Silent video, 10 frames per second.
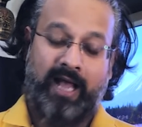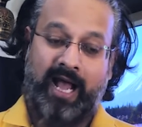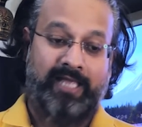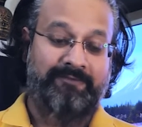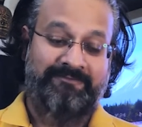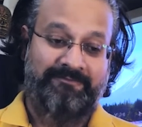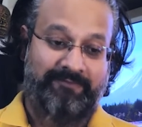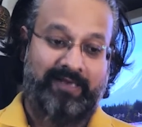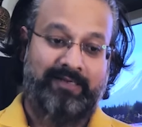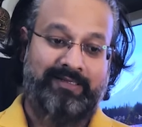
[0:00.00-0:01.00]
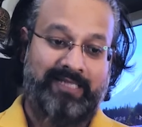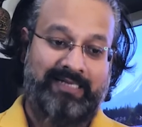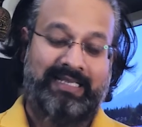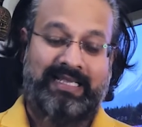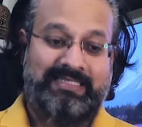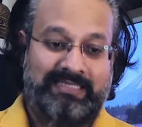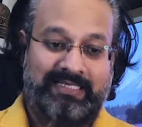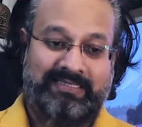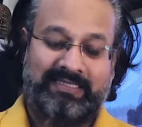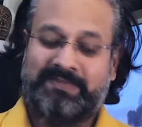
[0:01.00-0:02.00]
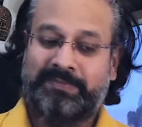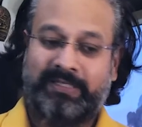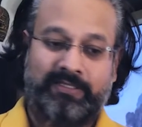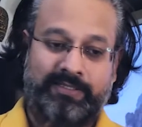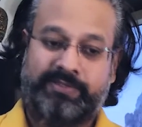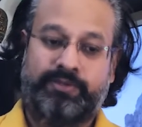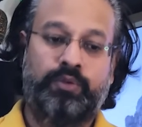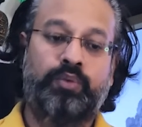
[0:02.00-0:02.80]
I felt that S60 speakers